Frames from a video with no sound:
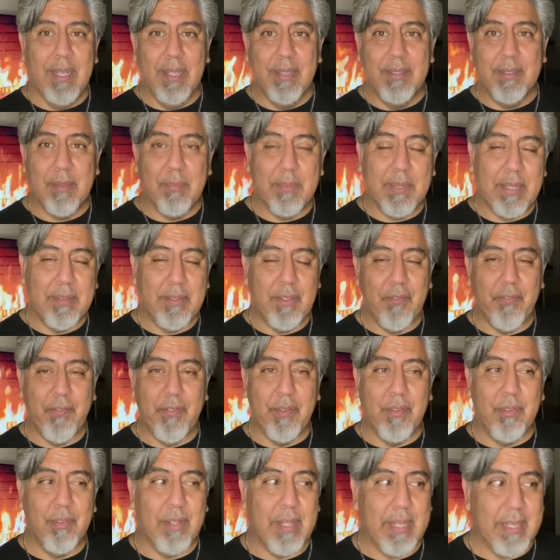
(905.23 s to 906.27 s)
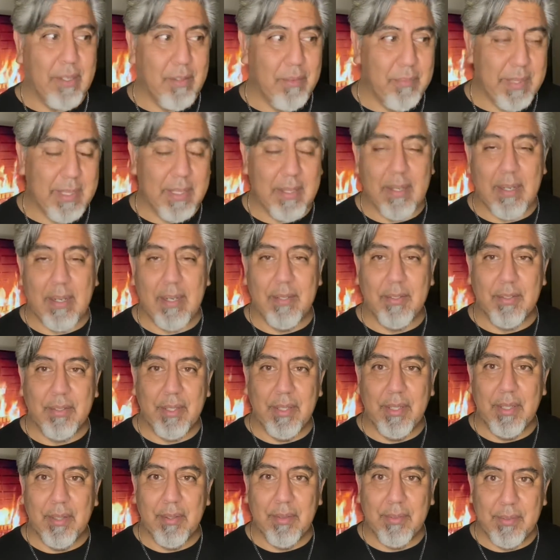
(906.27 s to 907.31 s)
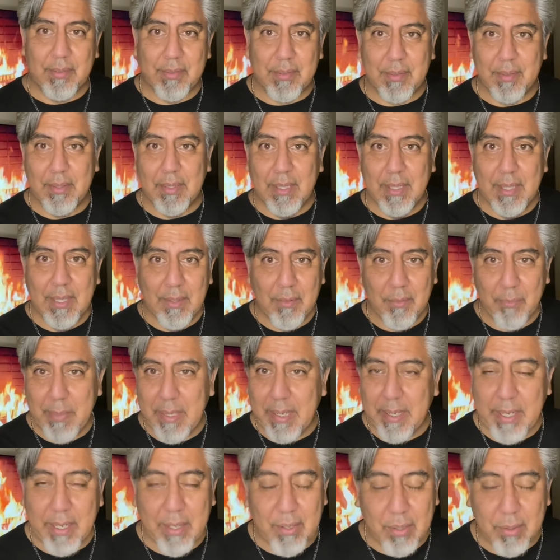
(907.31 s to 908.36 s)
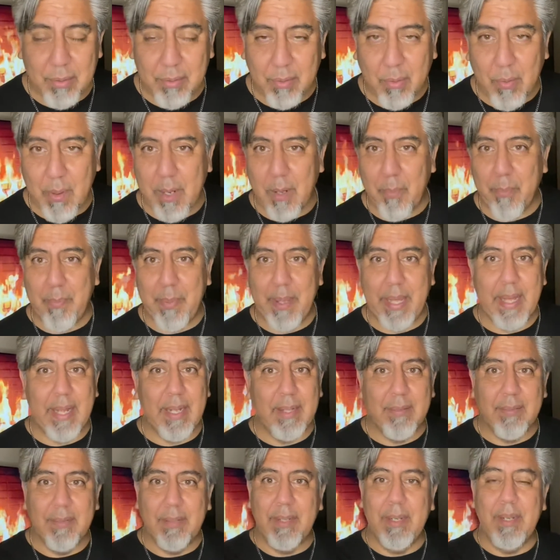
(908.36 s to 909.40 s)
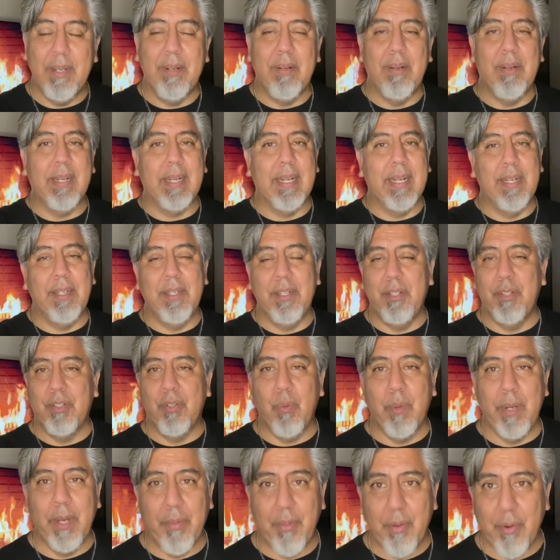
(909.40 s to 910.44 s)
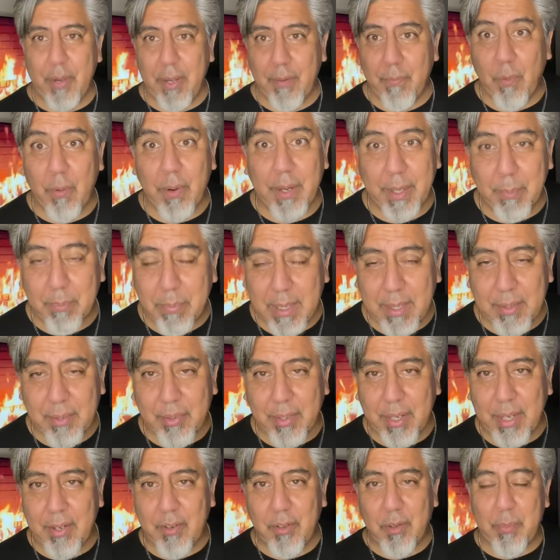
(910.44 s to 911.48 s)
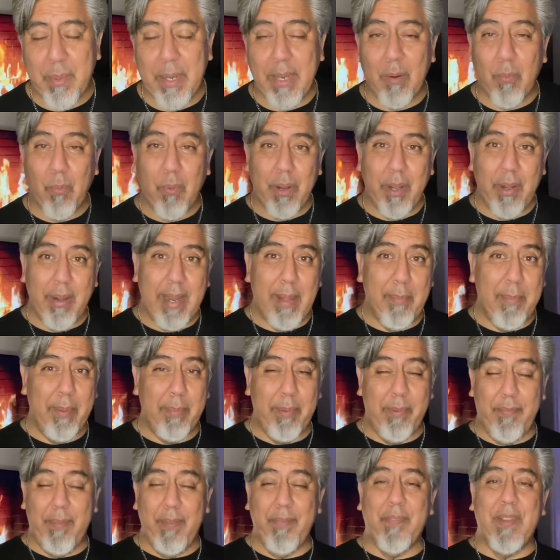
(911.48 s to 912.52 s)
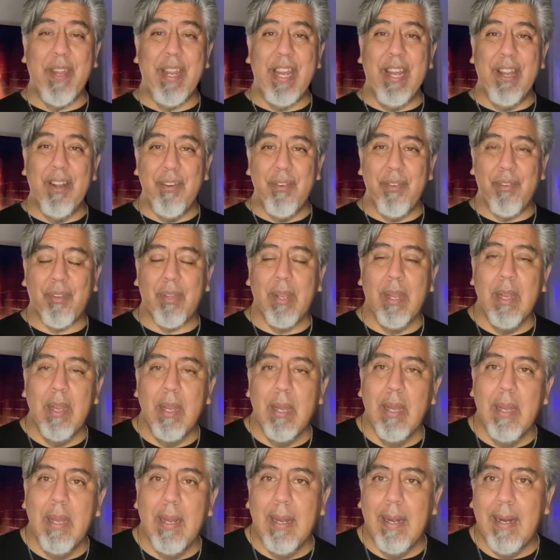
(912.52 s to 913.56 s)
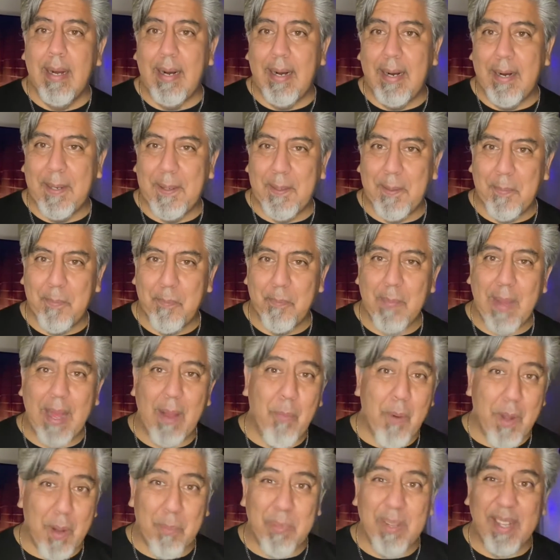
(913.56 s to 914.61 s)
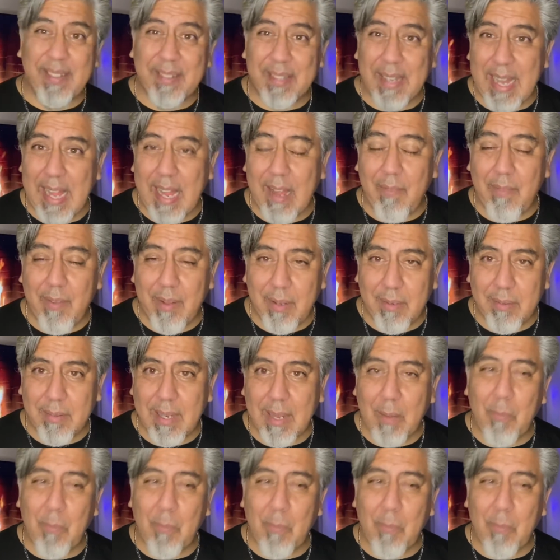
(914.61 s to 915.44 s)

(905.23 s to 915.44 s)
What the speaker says: Sometimes it feels like, oh my gosh, you know, it's been here quite a bit. You know, I got another 20, 30, 40 plus years, depending on where you're at, maybe 50 years. I want a place in heaven.